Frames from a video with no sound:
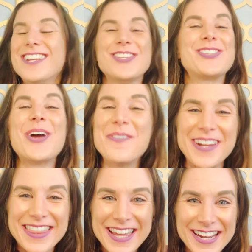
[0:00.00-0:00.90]
just so
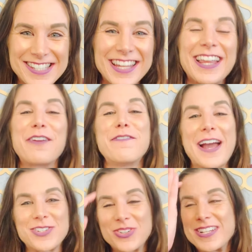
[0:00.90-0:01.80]
many things that like
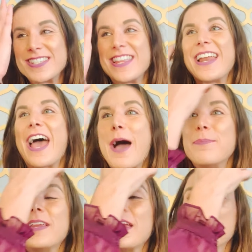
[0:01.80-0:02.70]
factored into that
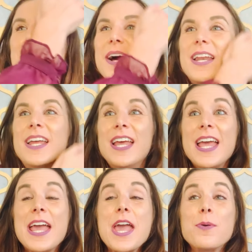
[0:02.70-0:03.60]
happening. But
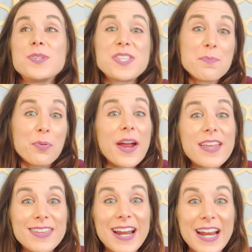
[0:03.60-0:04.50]
it was the
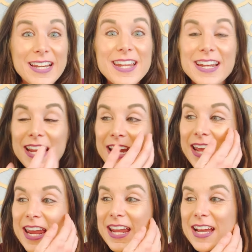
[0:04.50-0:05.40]
break that I needed.
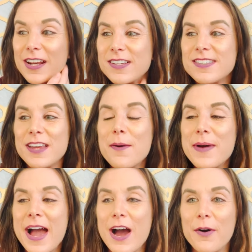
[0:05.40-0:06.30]
And
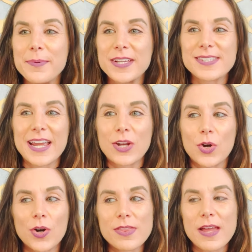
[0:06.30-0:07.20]
somehow, because I had
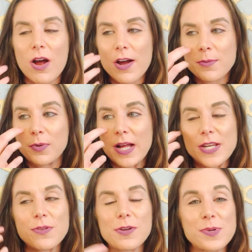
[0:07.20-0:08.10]
heard that audible, I
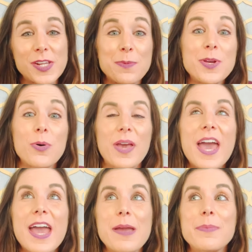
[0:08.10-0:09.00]
knew that it was going to be
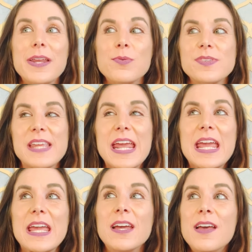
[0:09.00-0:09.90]
okay, but it was
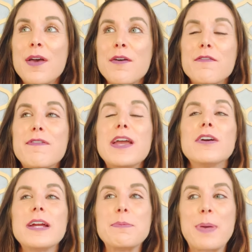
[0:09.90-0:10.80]
a
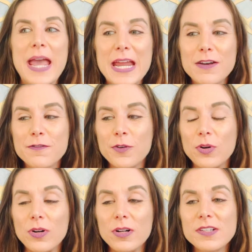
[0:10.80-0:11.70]
very
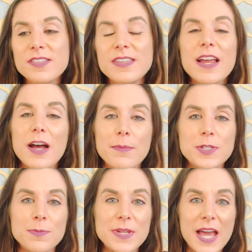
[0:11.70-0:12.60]
painful setup
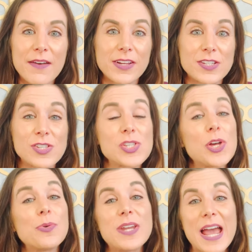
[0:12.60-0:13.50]
to me having to
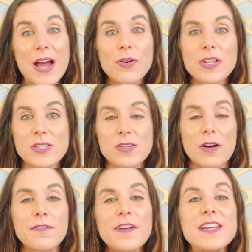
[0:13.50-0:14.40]
slow down and
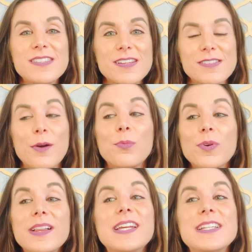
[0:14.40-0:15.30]
start facing some
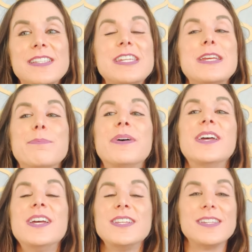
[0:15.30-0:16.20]
really deep
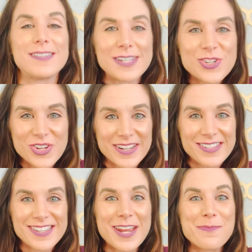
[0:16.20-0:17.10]

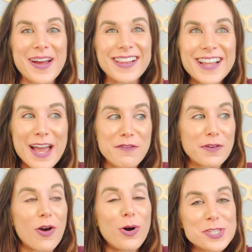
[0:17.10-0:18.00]
decisions in my life. And
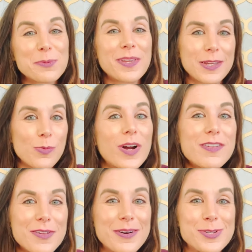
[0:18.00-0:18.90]
ultimately, one
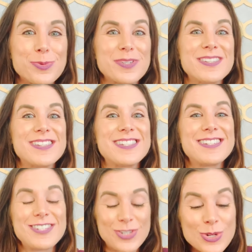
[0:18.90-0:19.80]
of those was to,
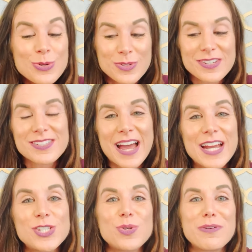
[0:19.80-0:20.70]
to
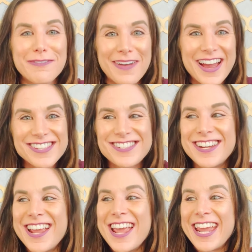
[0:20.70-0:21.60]
decide to invest
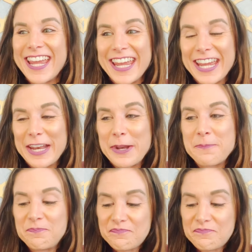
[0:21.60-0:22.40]
in